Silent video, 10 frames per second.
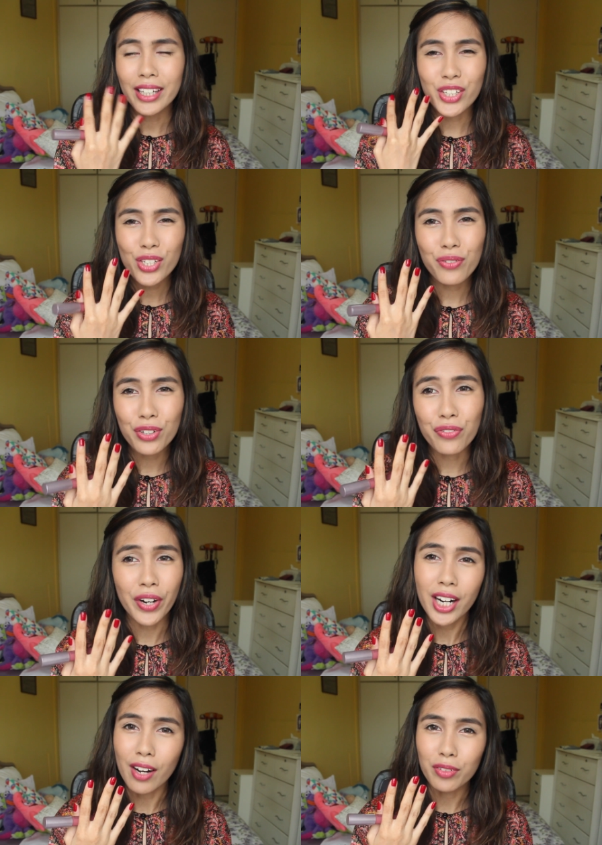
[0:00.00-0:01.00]
it just feels
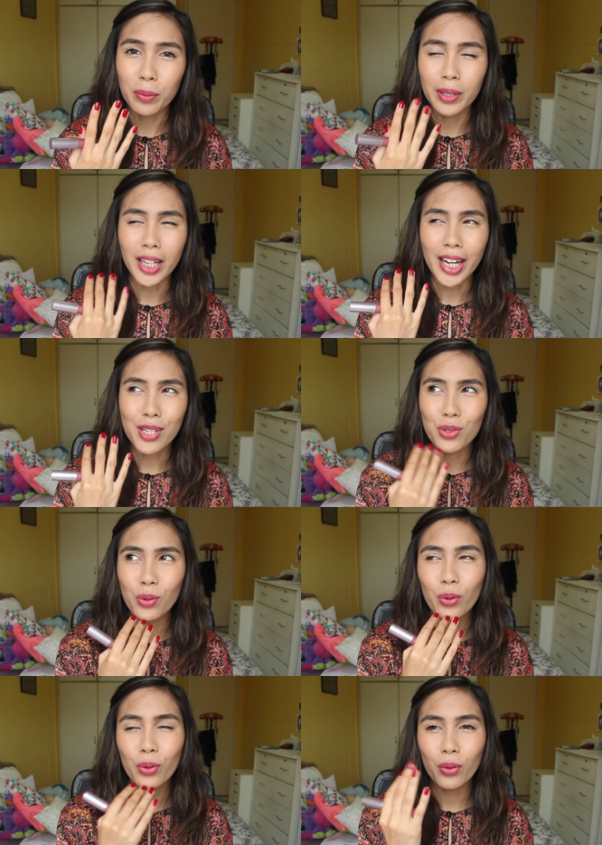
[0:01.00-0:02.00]
very comfortable, like as
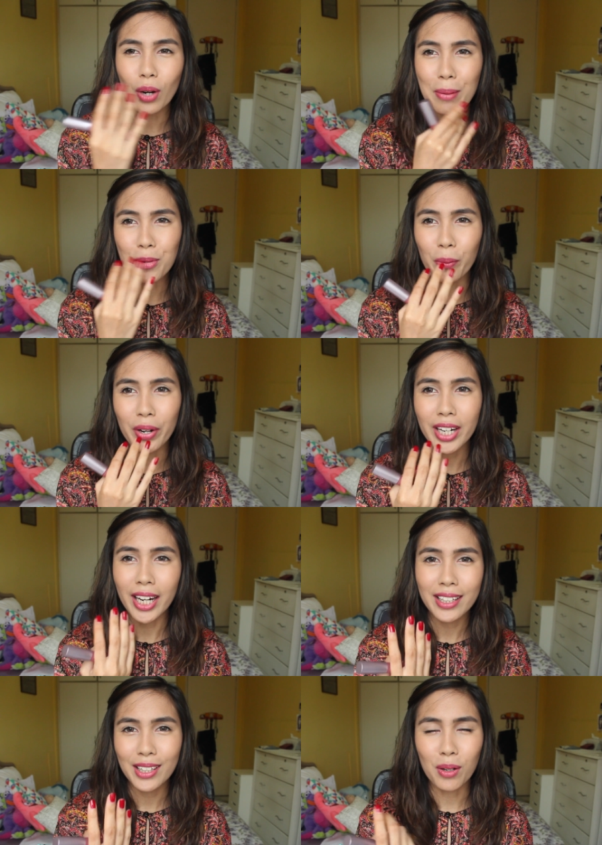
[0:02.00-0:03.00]
though I'm not wearing
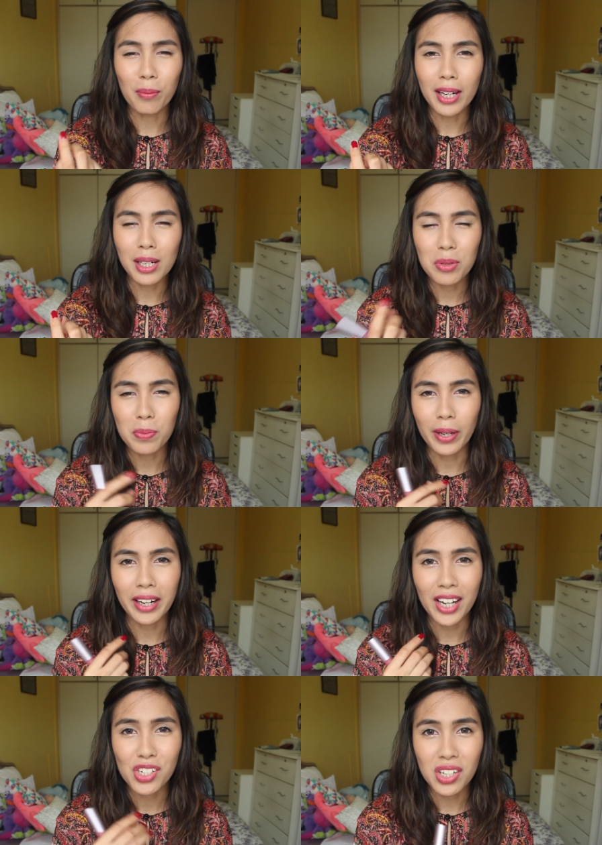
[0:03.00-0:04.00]
anything on my lips,
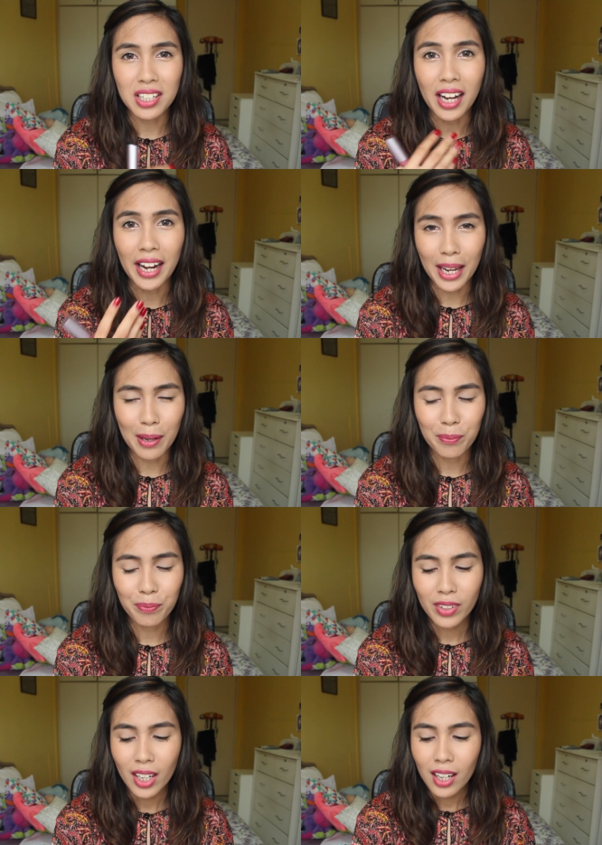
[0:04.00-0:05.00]
but actually I am.
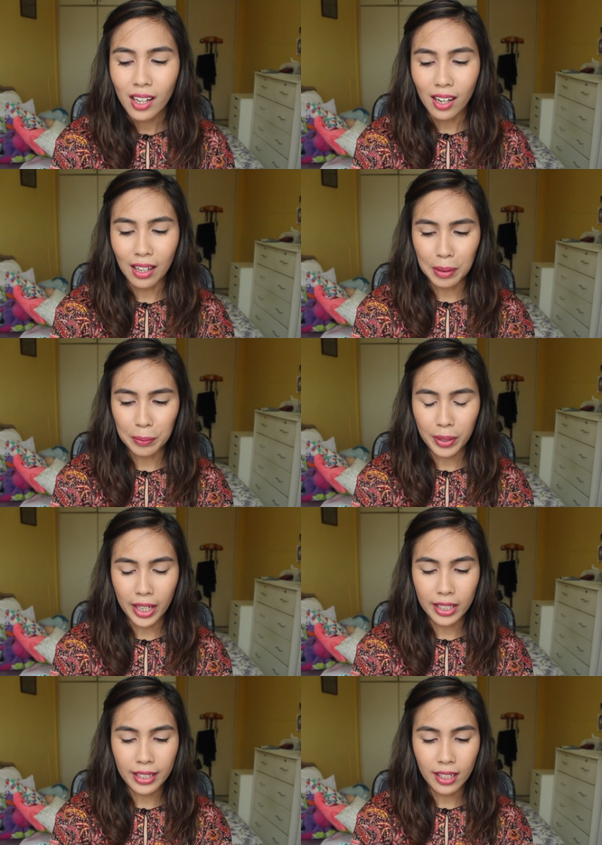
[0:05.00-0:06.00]
Um,
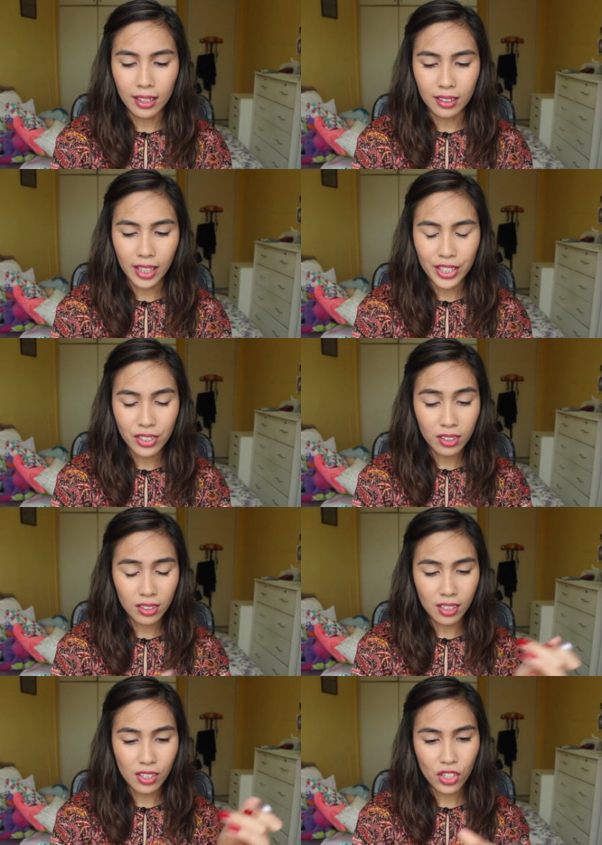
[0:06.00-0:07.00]
and yeah, I
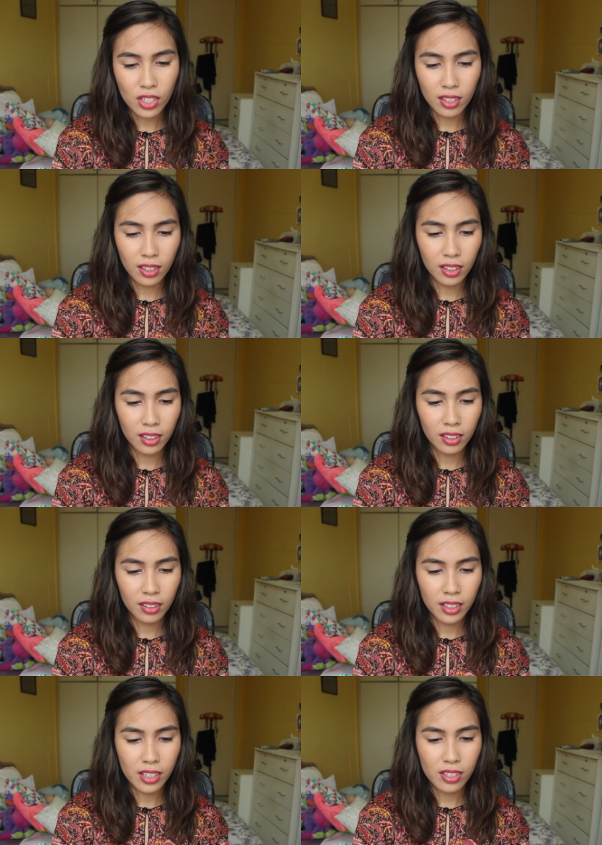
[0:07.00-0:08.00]
just it's just
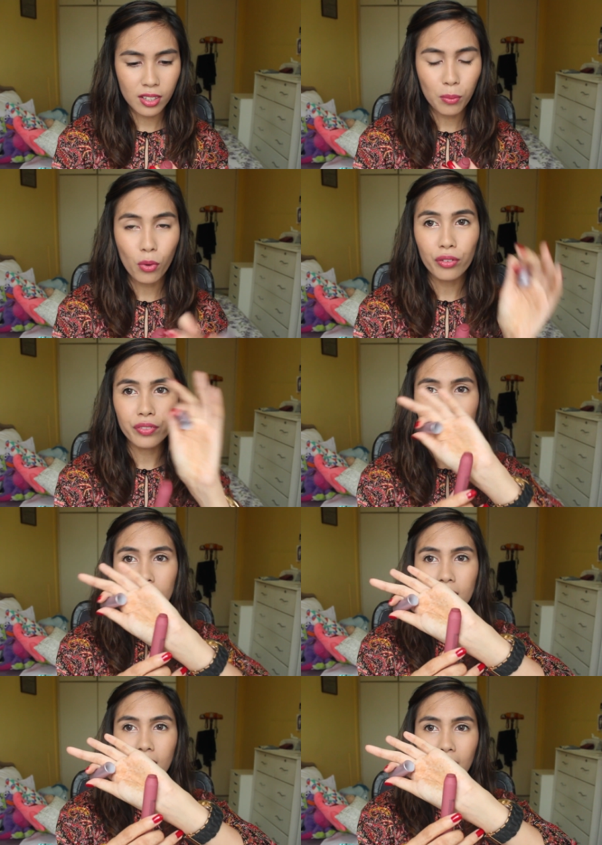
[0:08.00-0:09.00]
a it's a
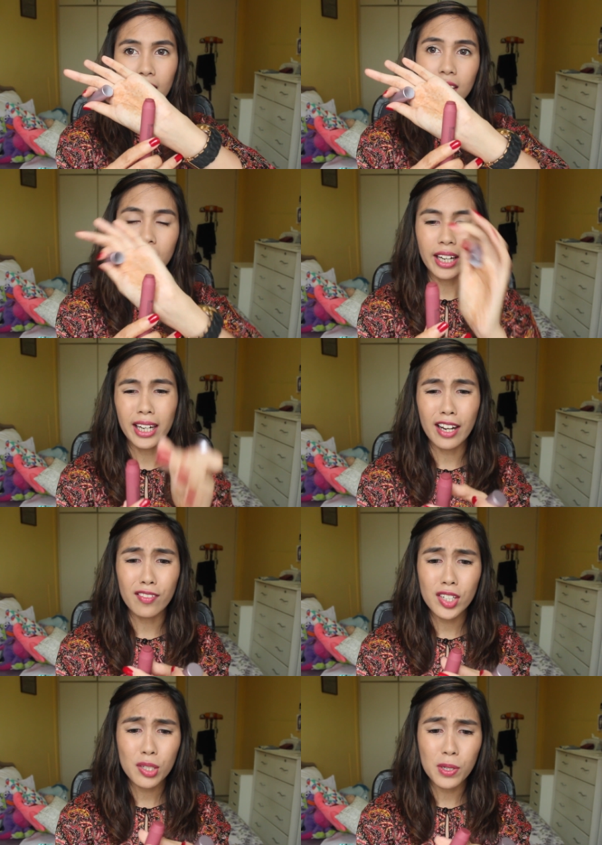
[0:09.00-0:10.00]
mauvey color, and
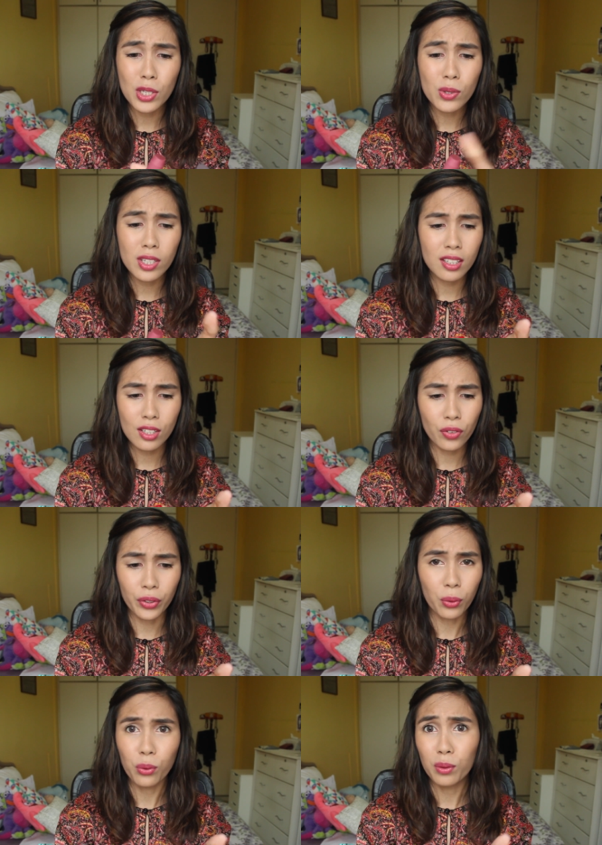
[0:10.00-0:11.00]
I've just been using this for
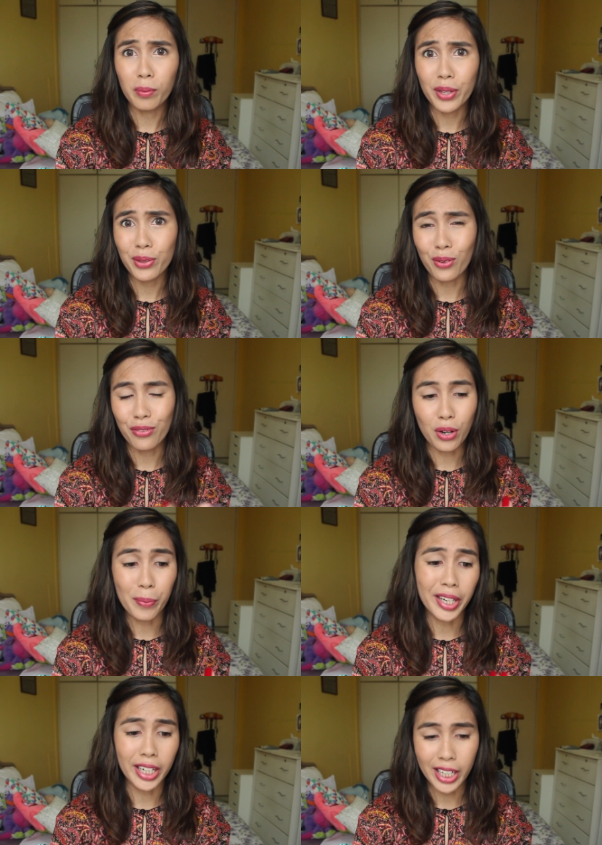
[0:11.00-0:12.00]
the whole month of
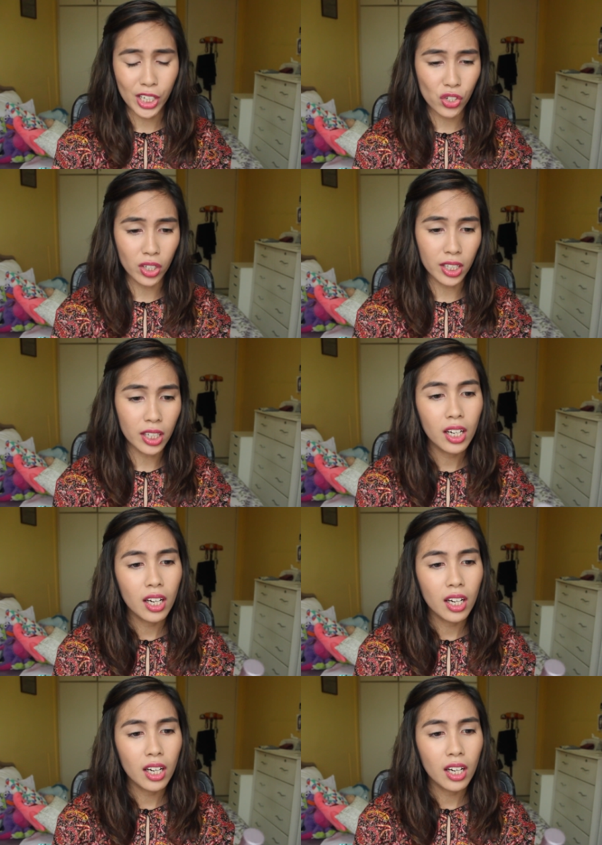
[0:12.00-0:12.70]
Ramadan actually